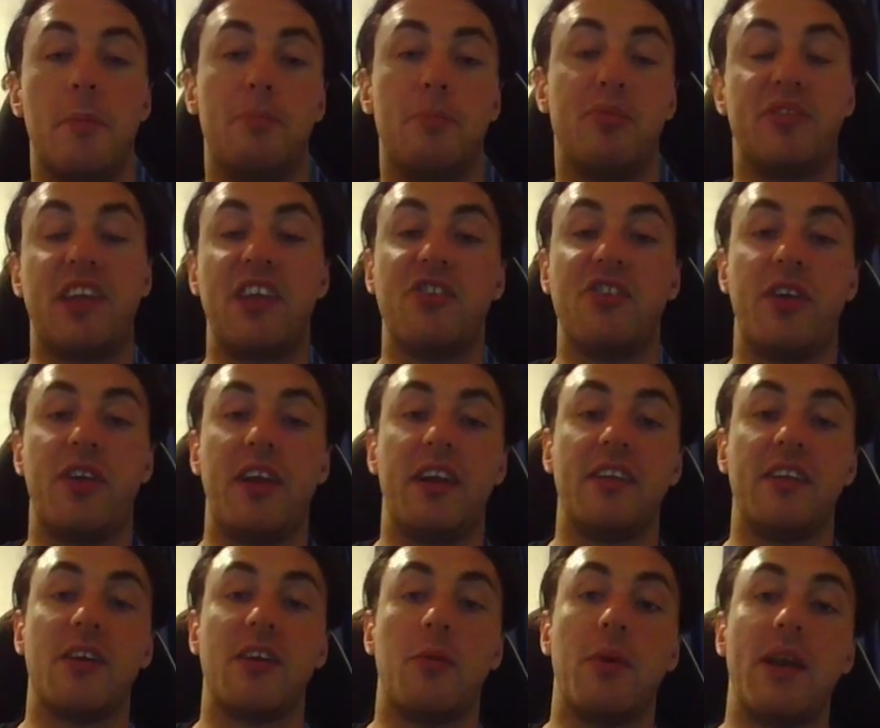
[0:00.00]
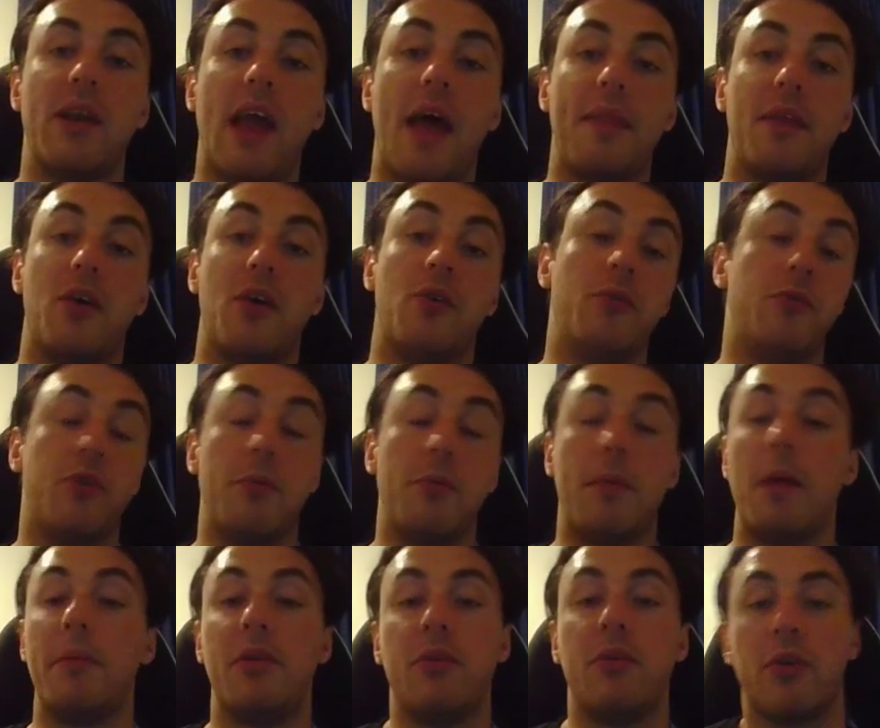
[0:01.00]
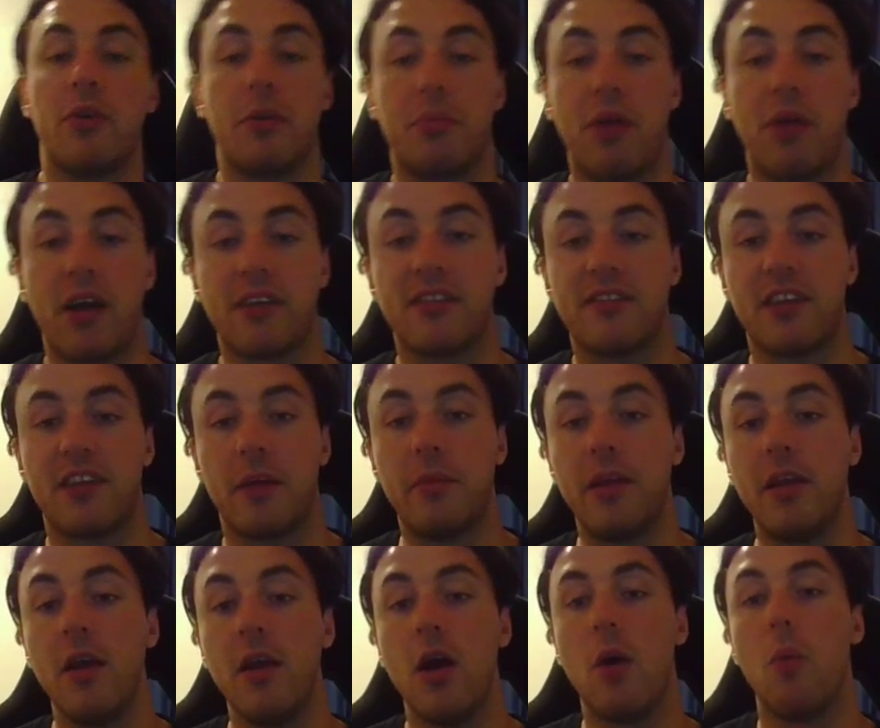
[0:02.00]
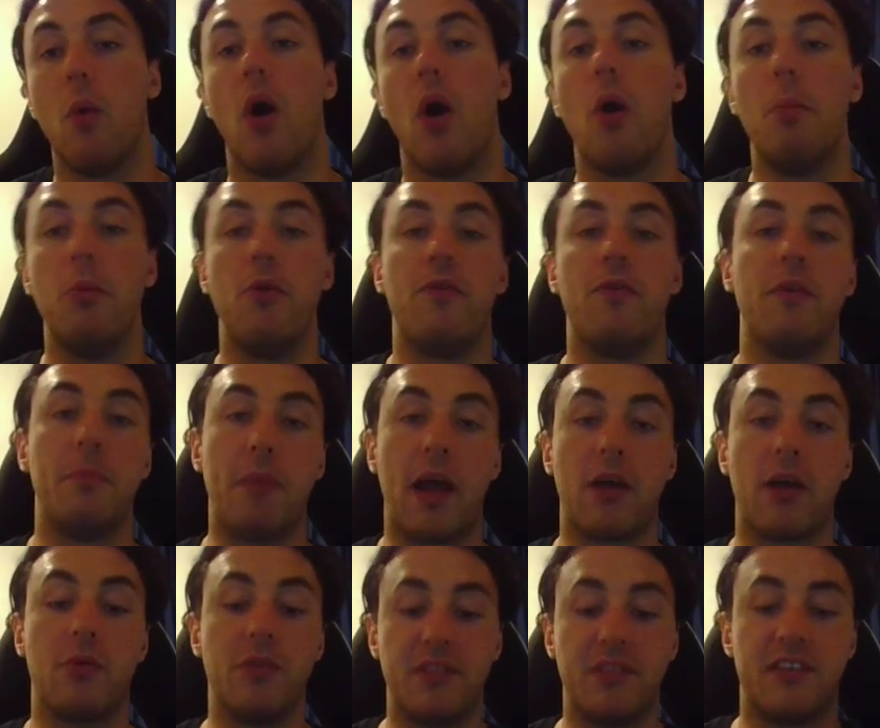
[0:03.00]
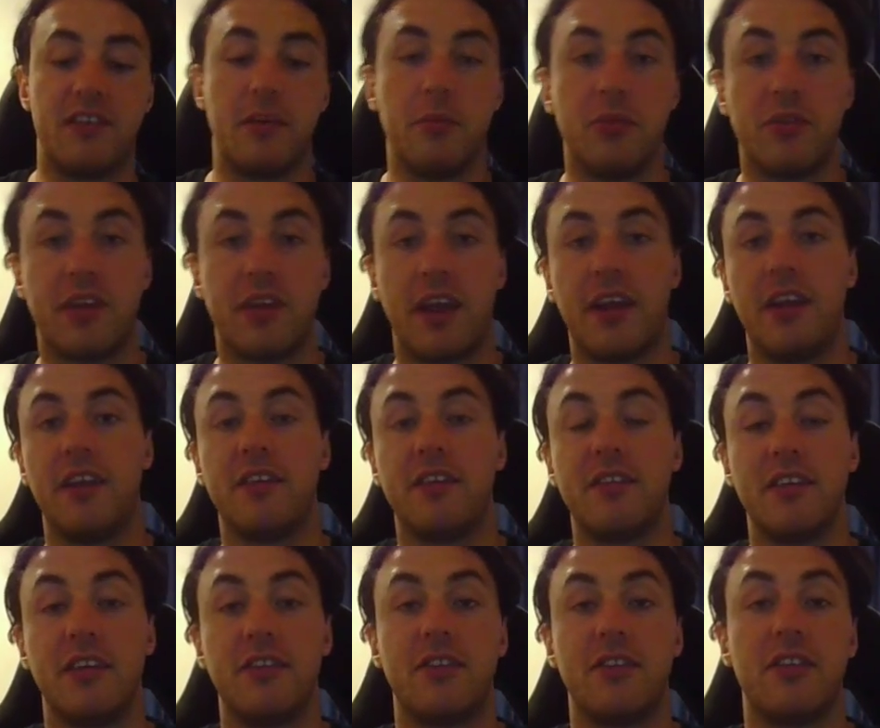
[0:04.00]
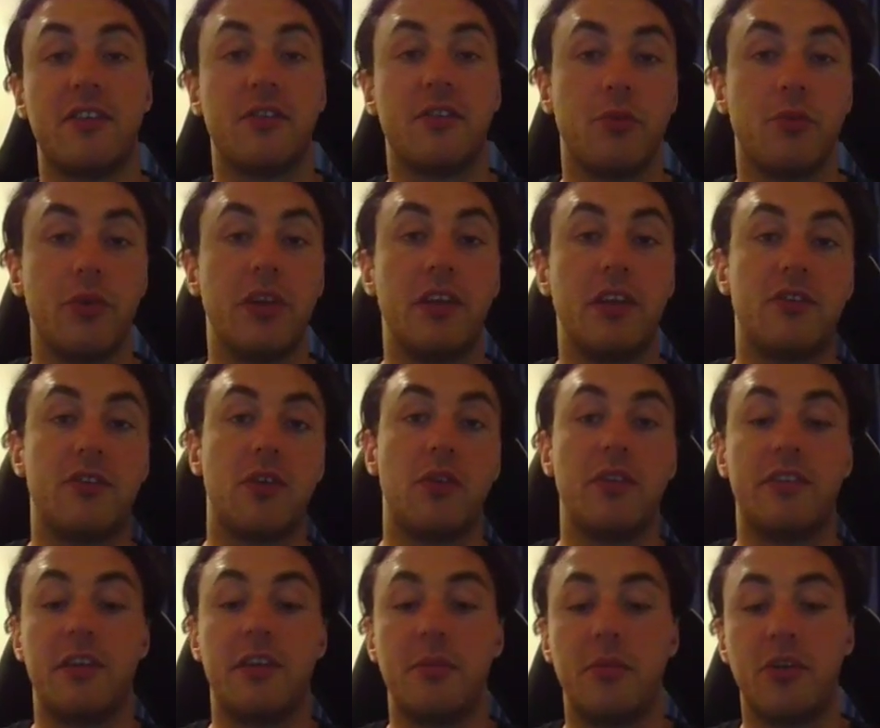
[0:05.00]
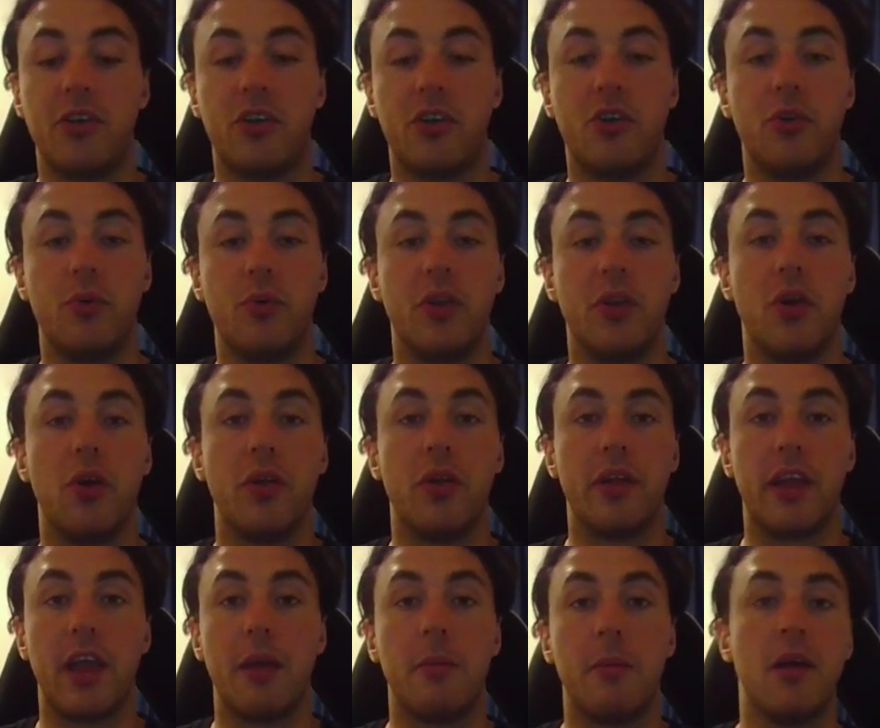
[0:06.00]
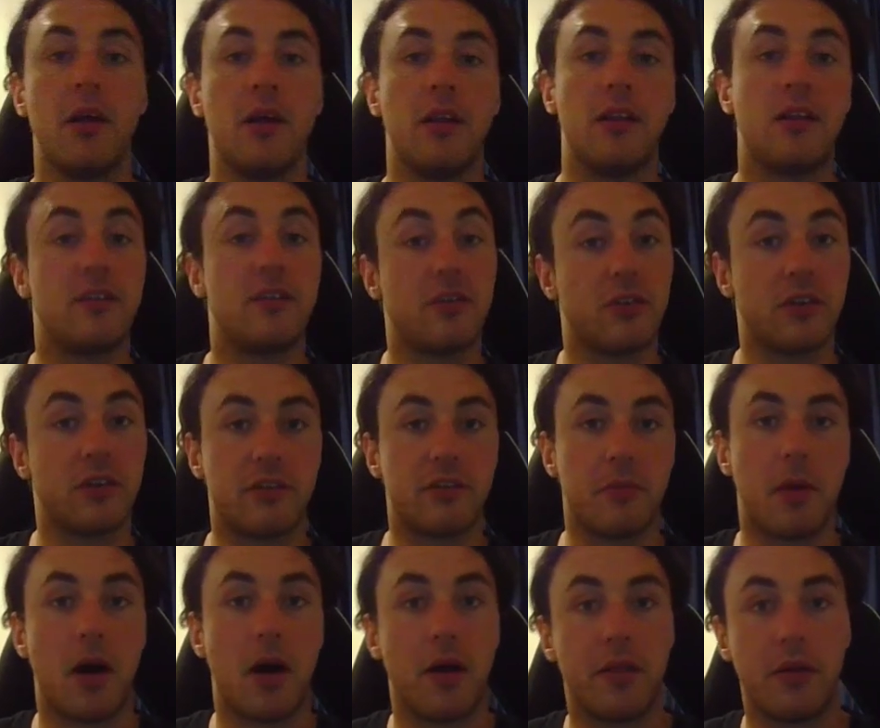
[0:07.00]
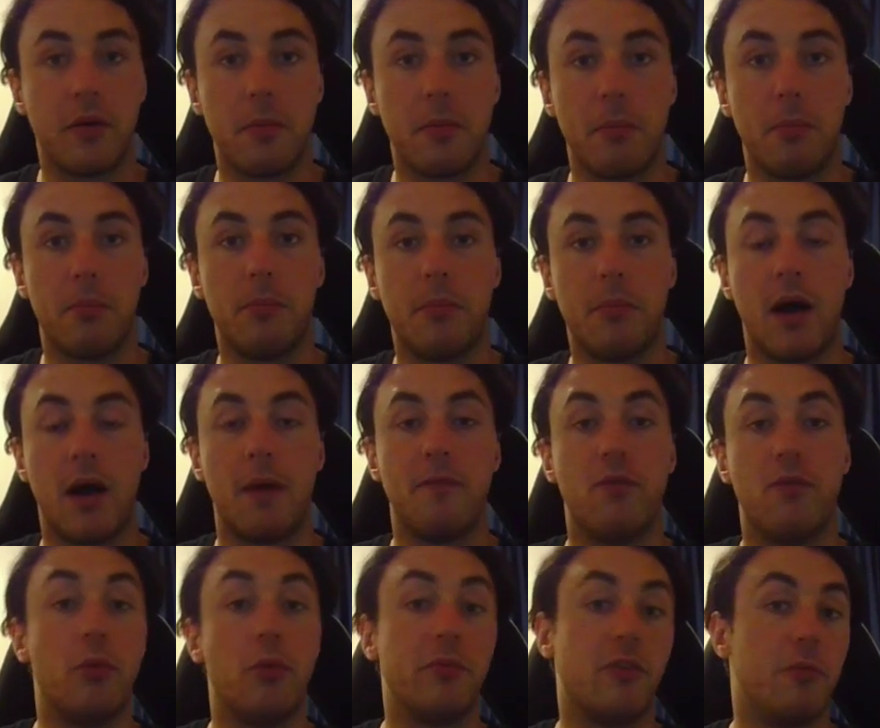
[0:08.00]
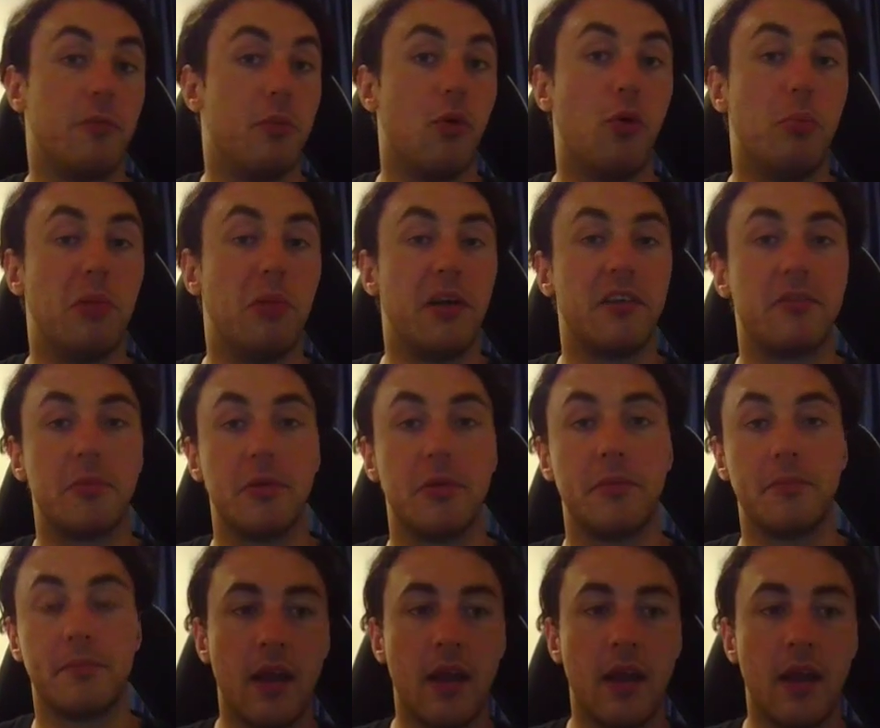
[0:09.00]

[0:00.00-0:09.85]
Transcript: Pretend you're hitting someone, maybe do it on a practice dummy while moving backwards simultaneously. So this is a really solid tip you can do in the early game. Let's look at some other forms of ball placement.